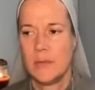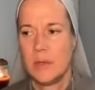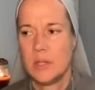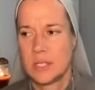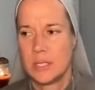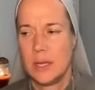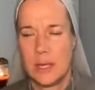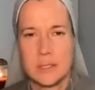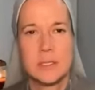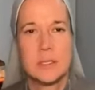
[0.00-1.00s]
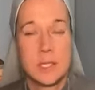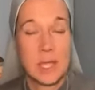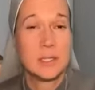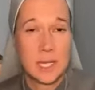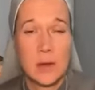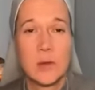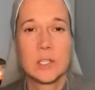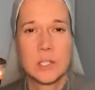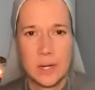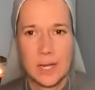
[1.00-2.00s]
just his his tender
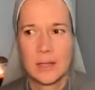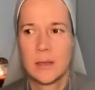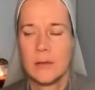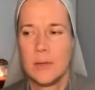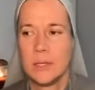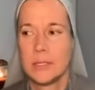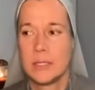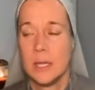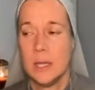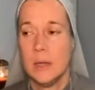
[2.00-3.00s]
strength of his